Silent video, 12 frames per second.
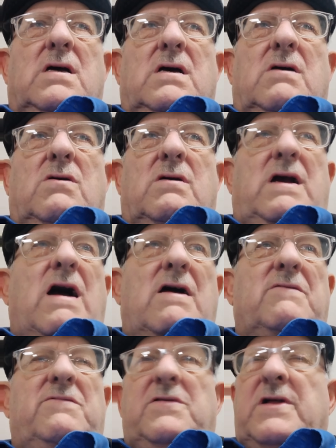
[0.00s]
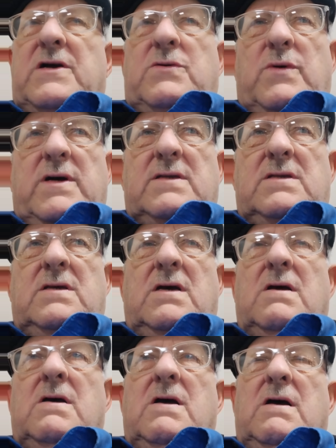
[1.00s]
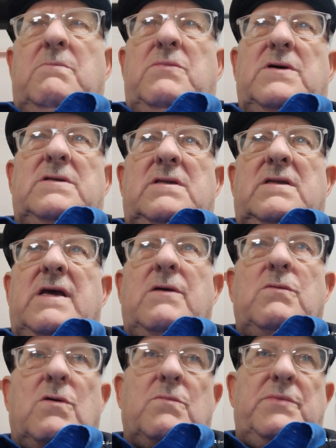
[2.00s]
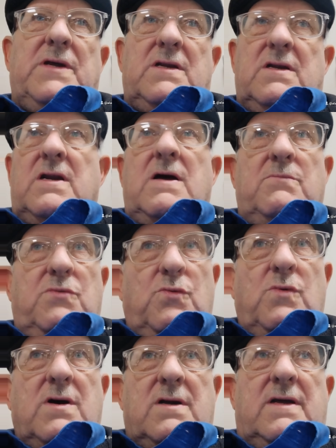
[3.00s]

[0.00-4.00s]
or conflict with, but they won't be the number one.